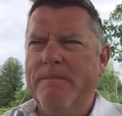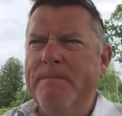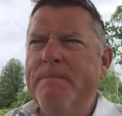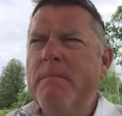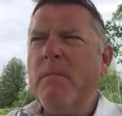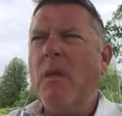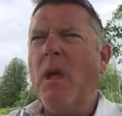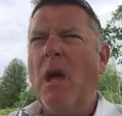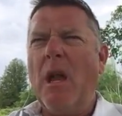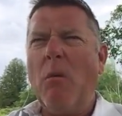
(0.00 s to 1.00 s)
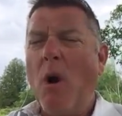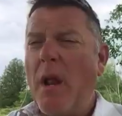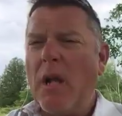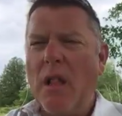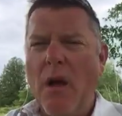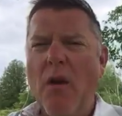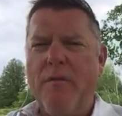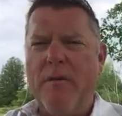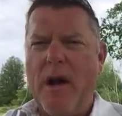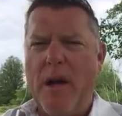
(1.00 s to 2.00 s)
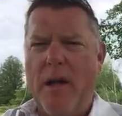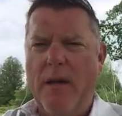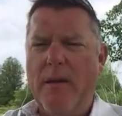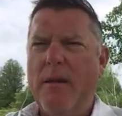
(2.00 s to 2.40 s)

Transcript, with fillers: and I want to clarify